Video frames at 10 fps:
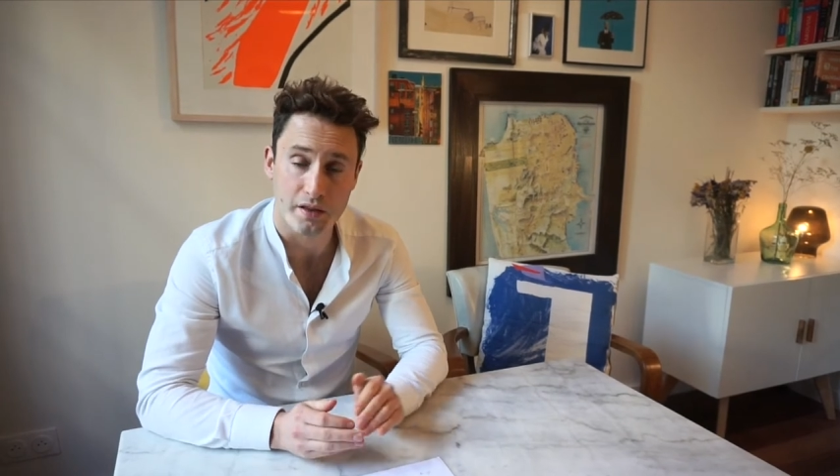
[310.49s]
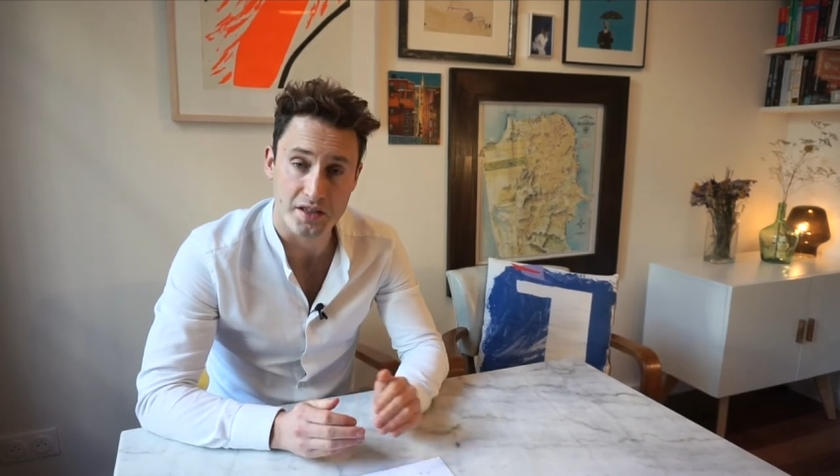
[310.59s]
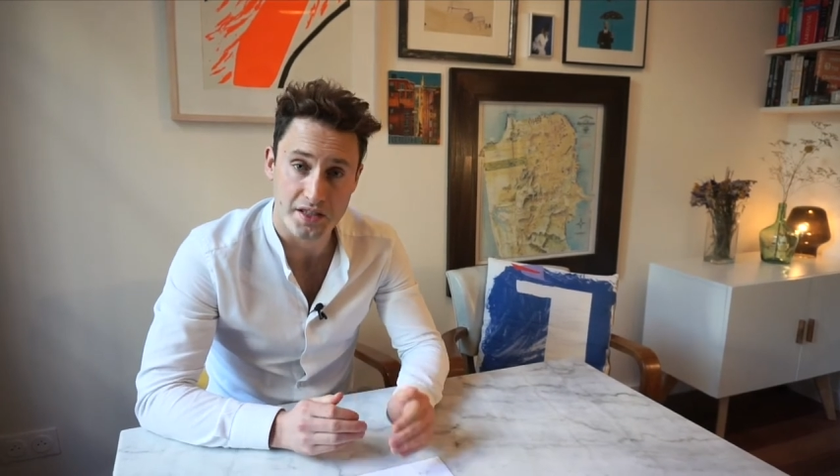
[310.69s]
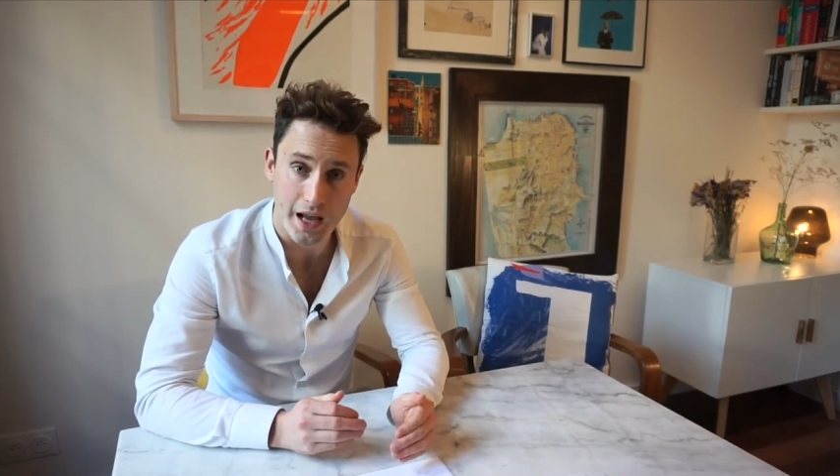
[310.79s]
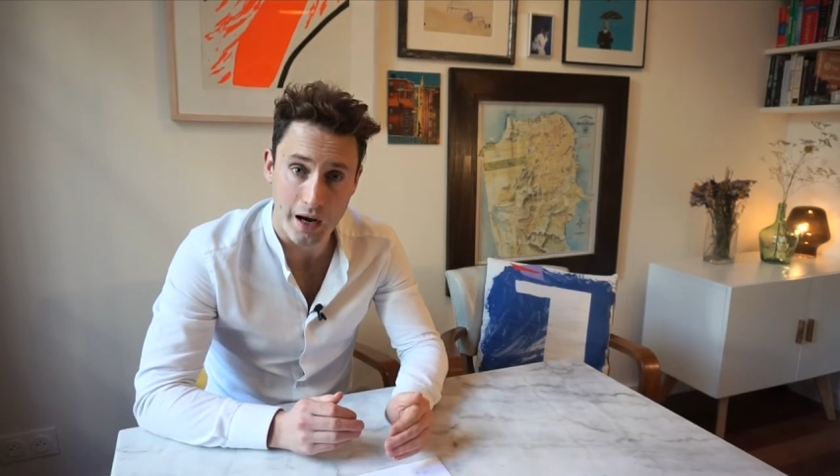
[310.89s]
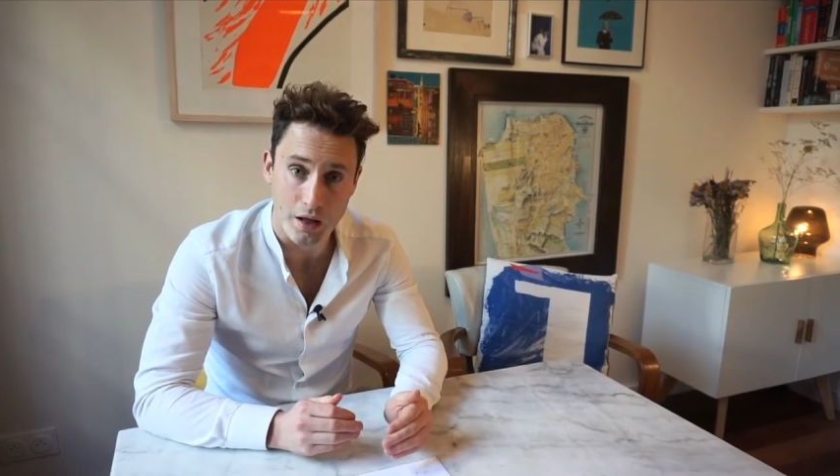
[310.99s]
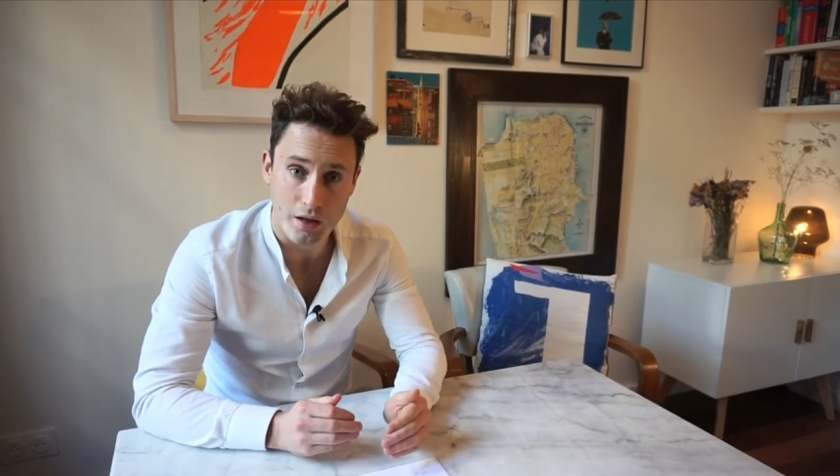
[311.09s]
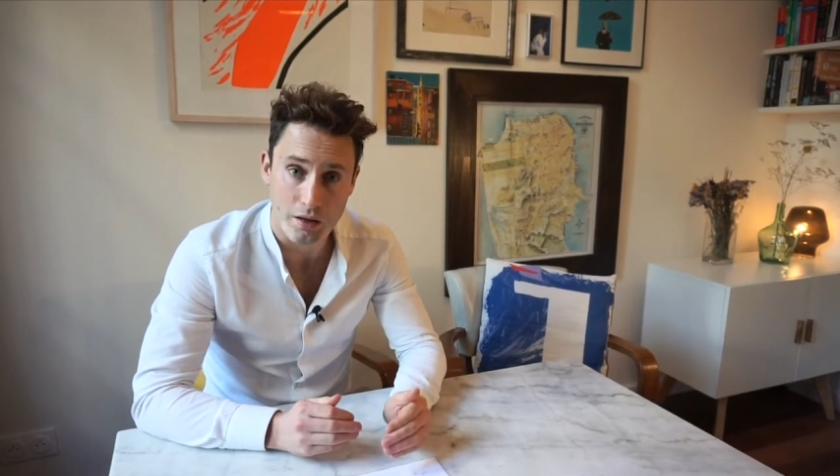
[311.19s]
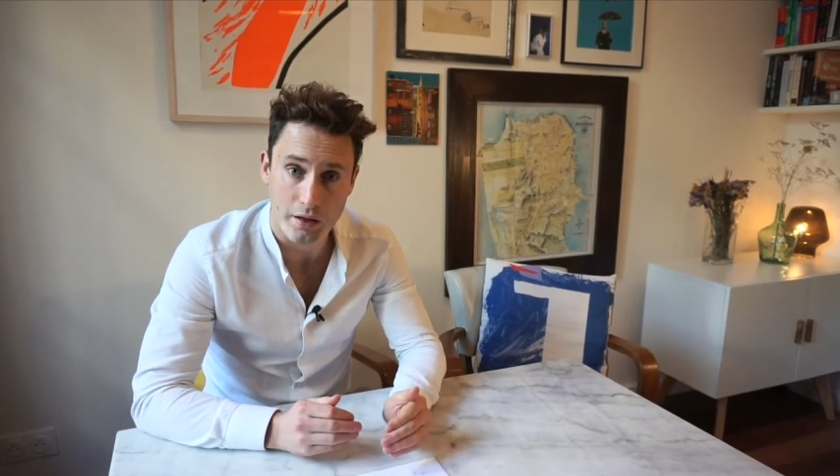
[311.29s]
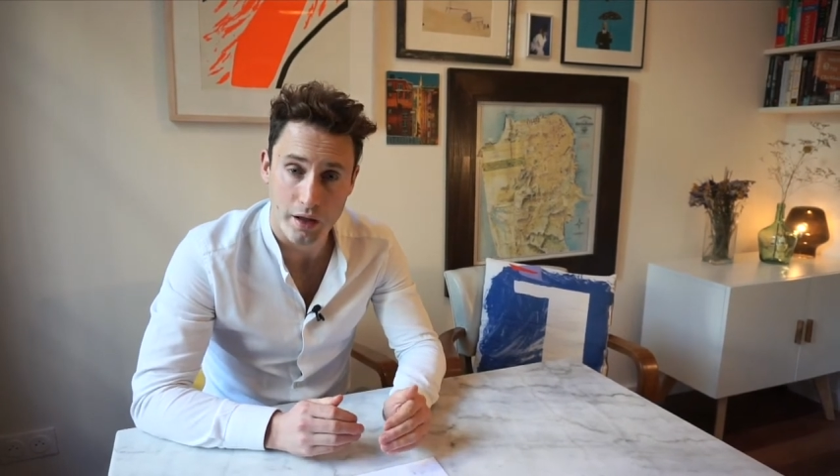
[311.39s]
the
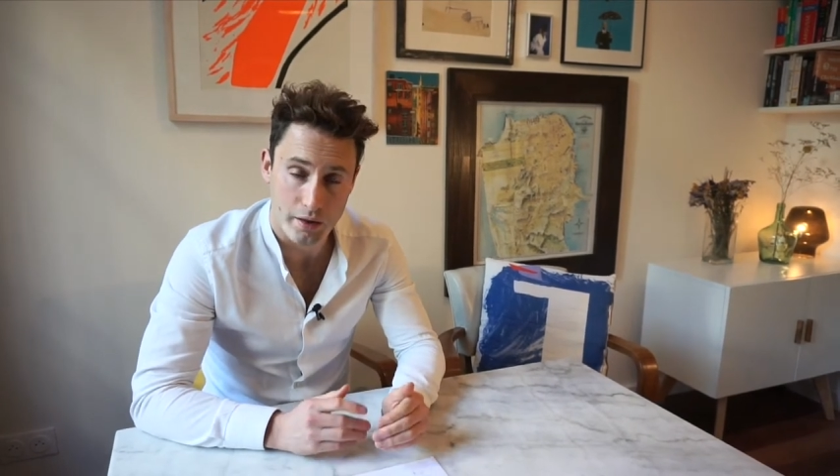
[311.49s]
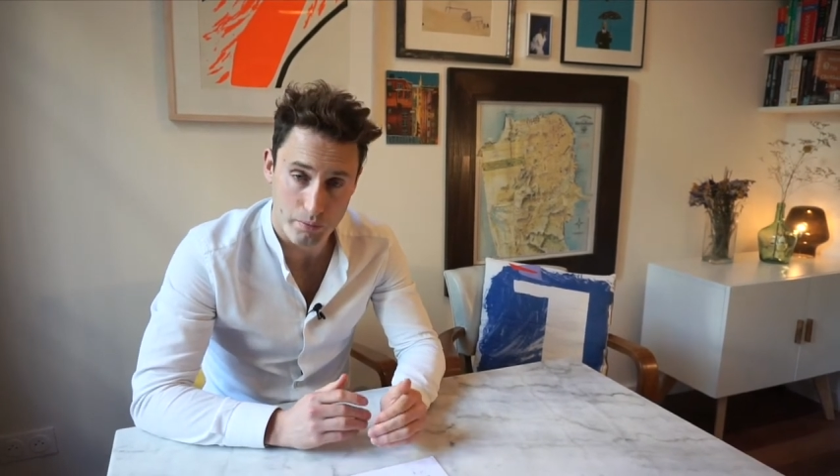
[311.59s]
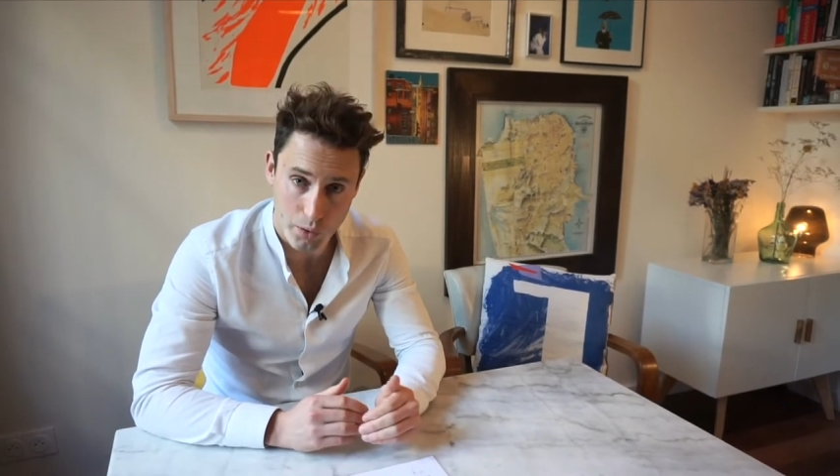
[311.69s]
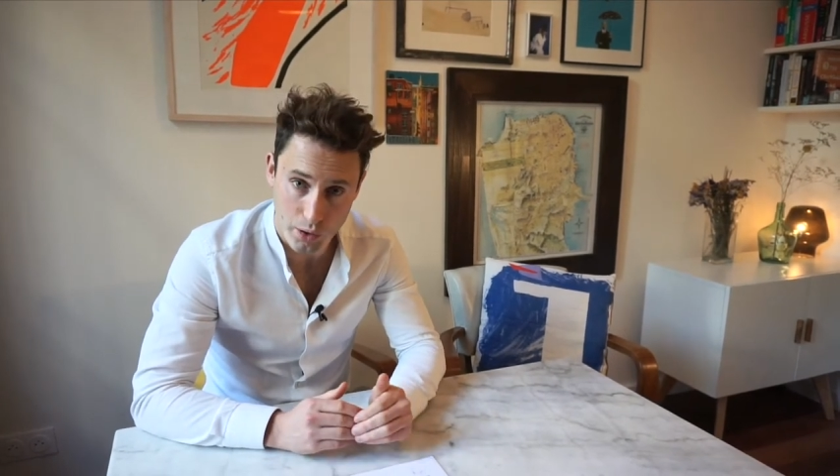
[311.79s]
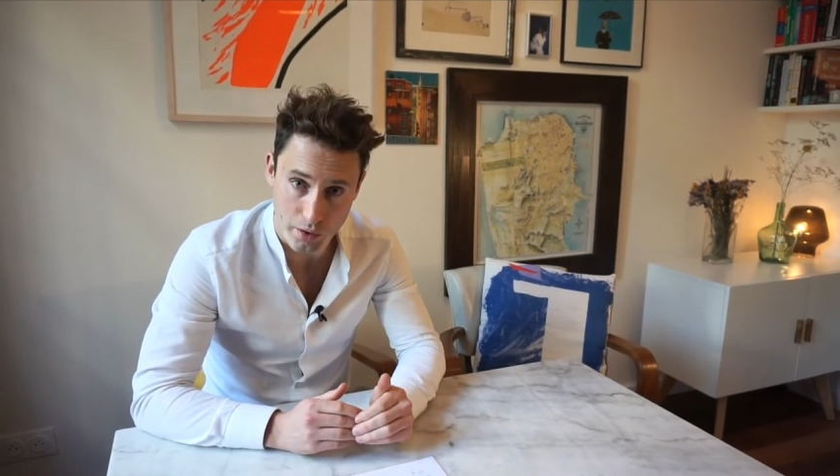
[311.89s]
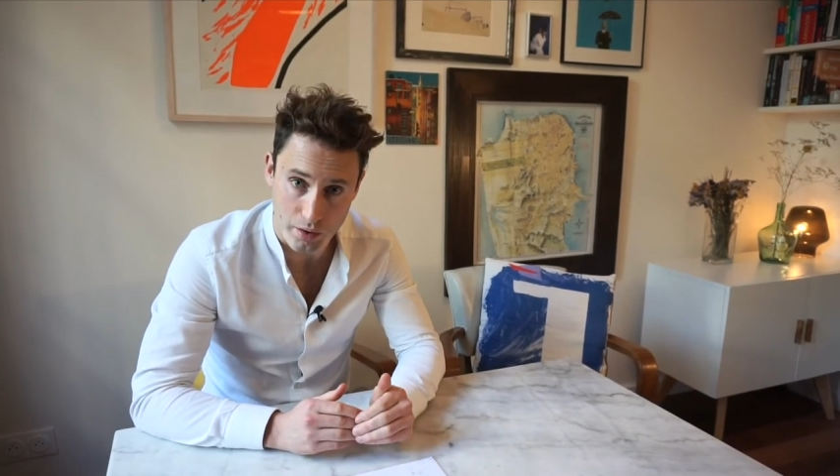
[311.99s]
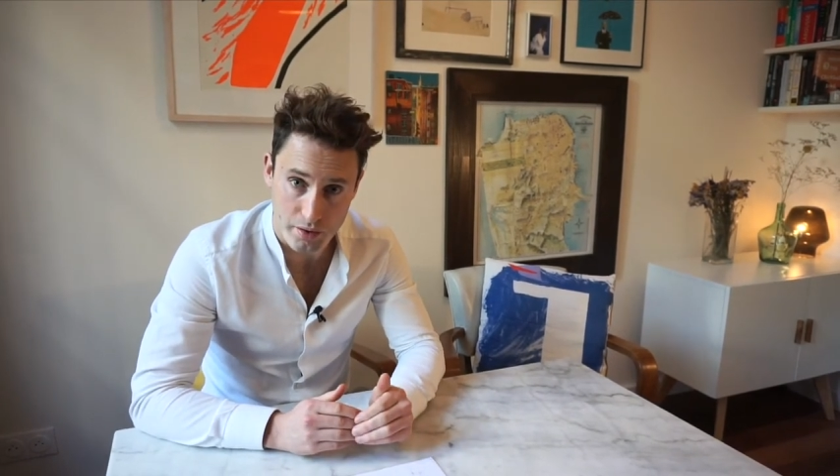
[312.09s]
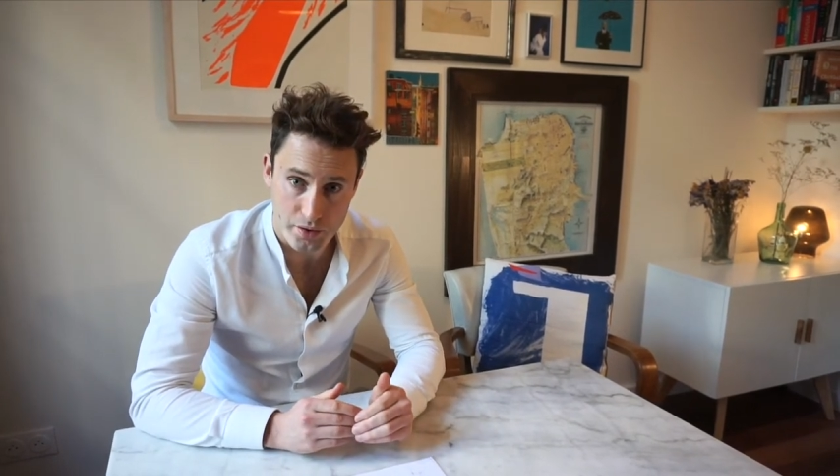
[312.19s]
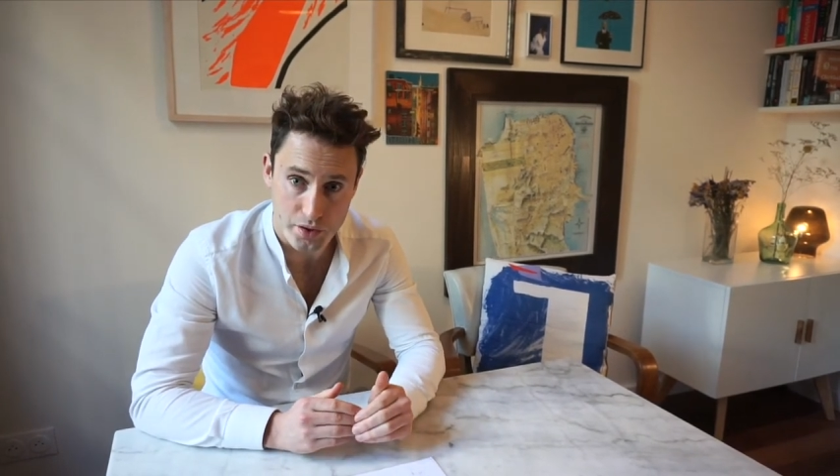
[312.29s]
seller and the broker.